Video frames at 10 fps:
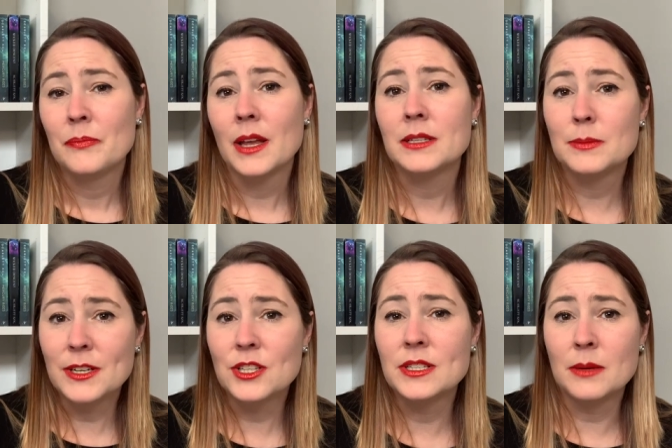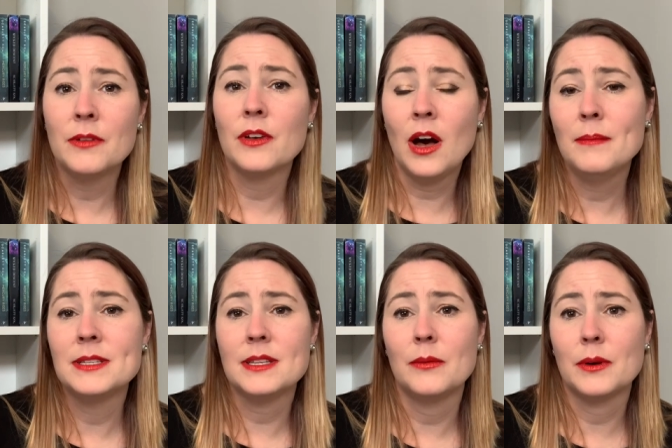Especially some of the comments
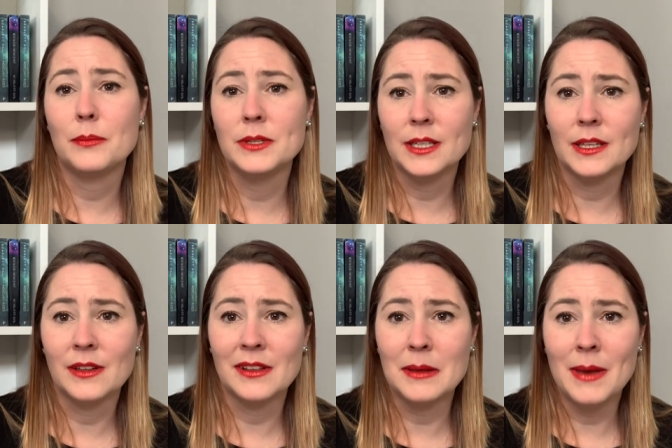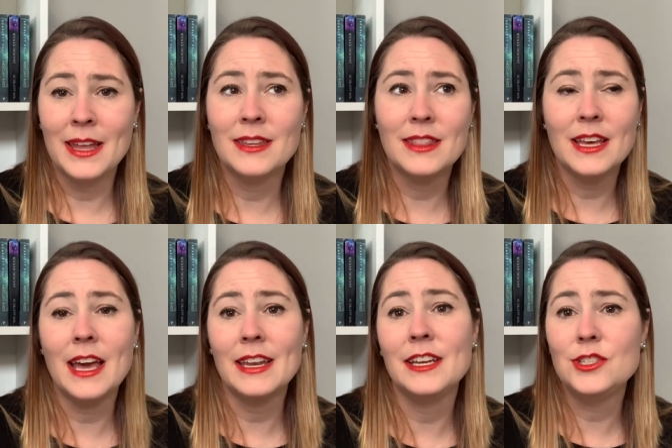that were particularly made that they
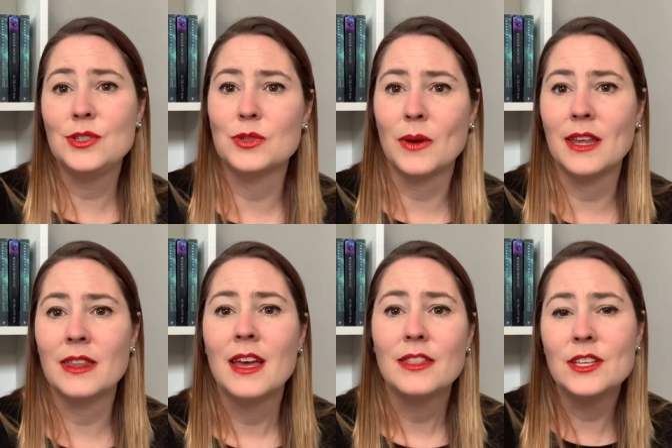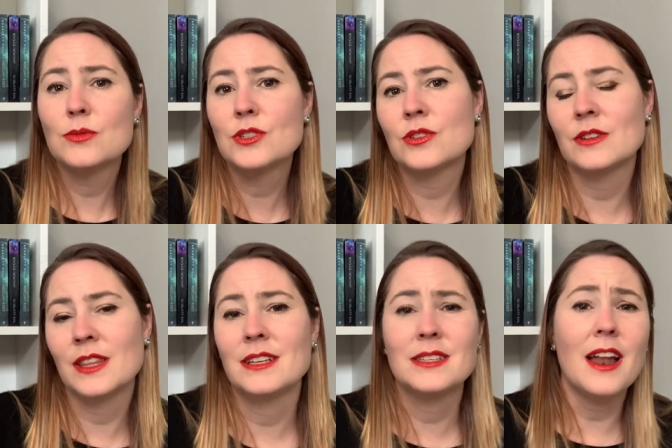had issues with. These were certain
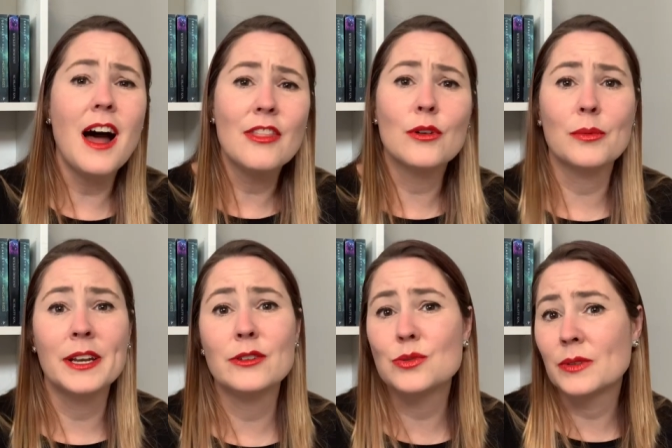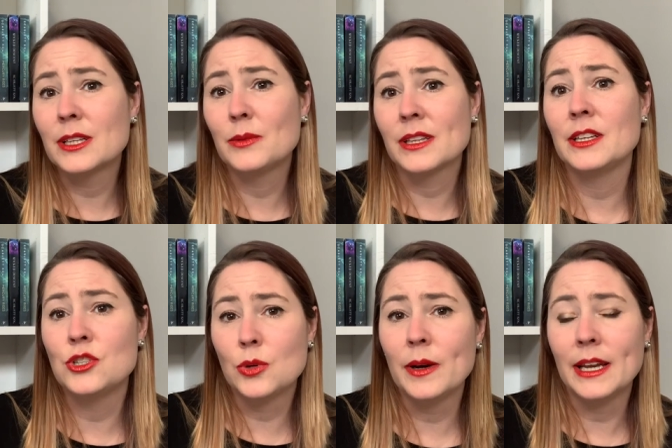things that other readers really, really
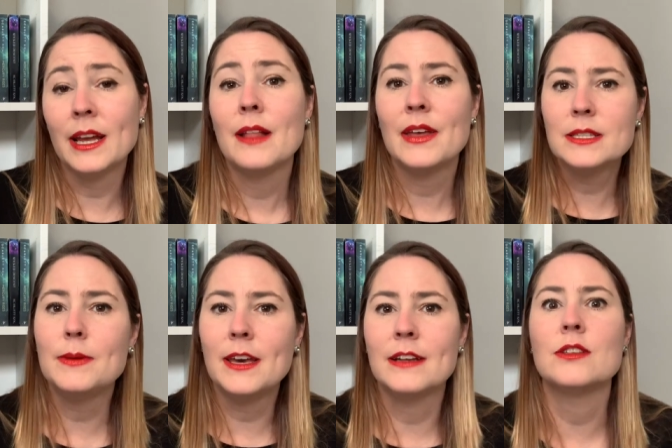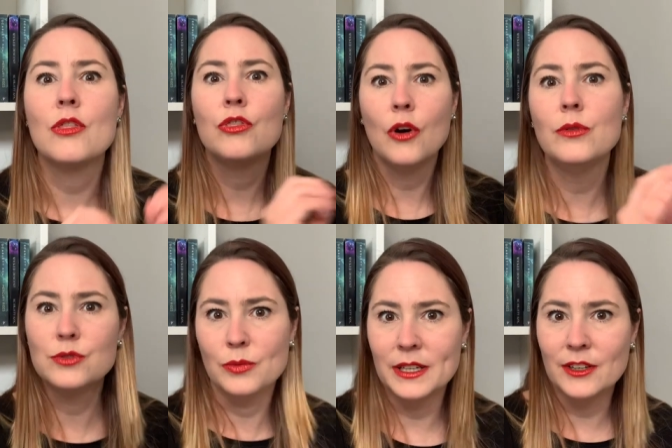enjoyed. That's because those
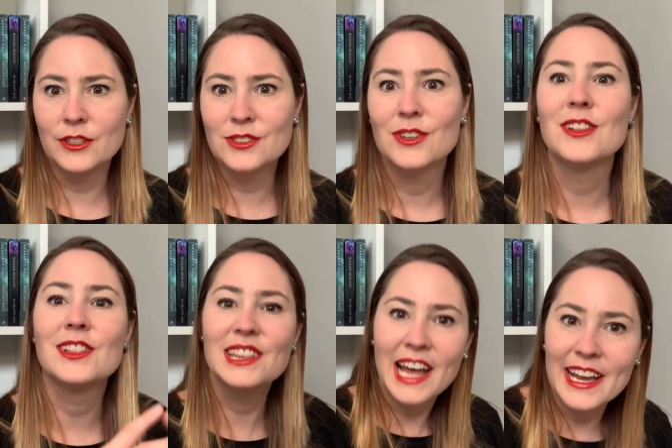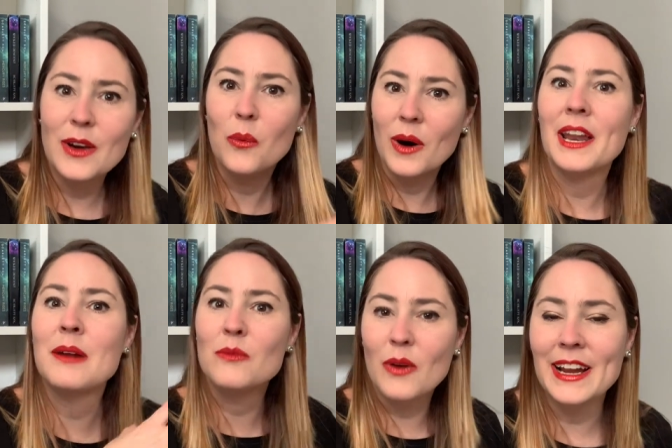readers like what
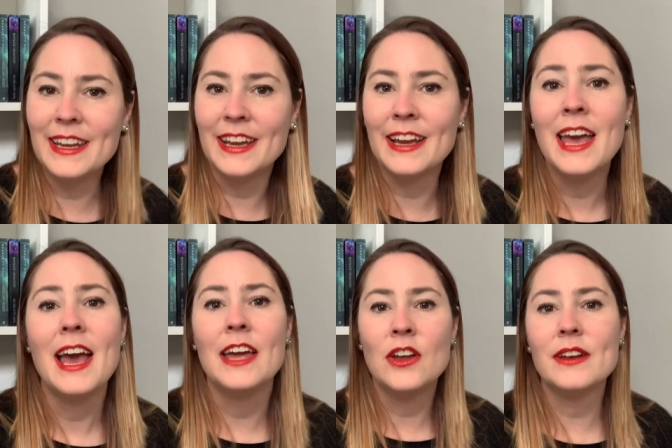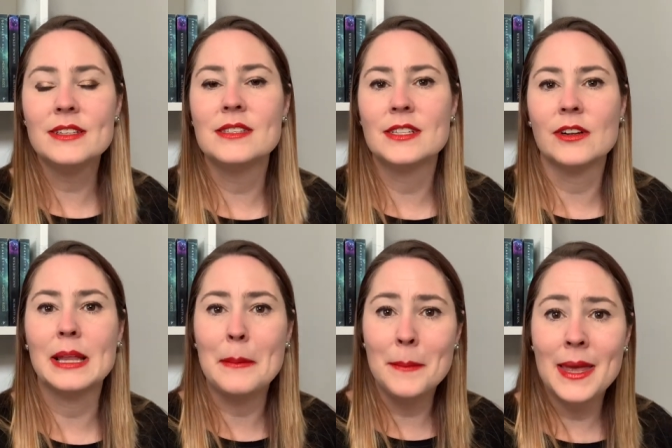I'm writing, and not necessarily
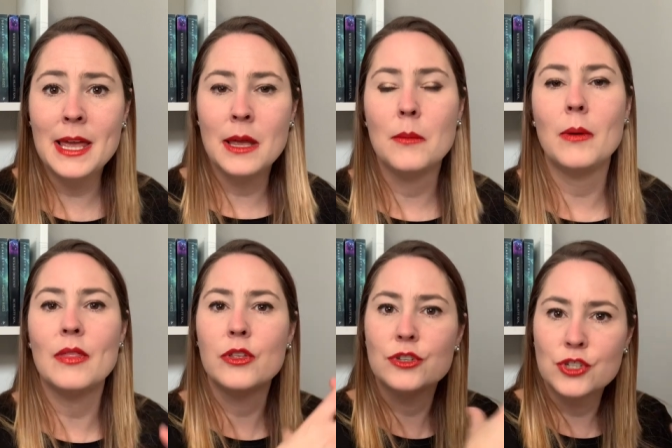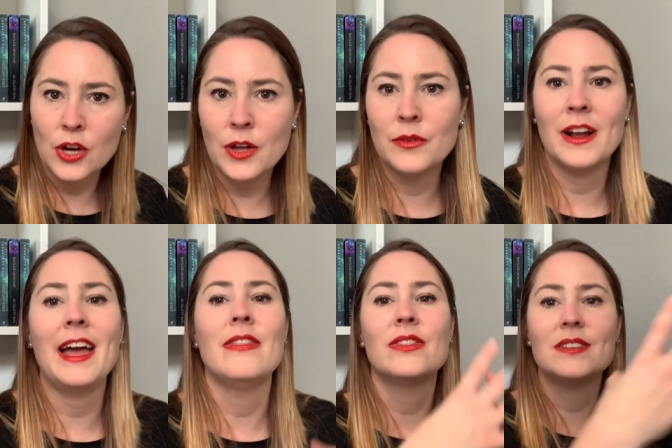me, but the genre
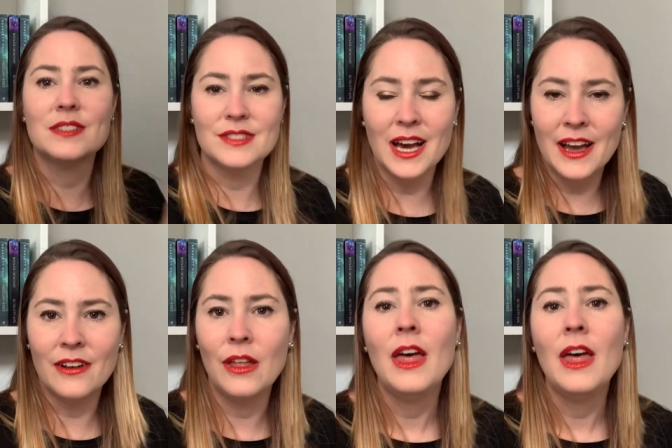and the style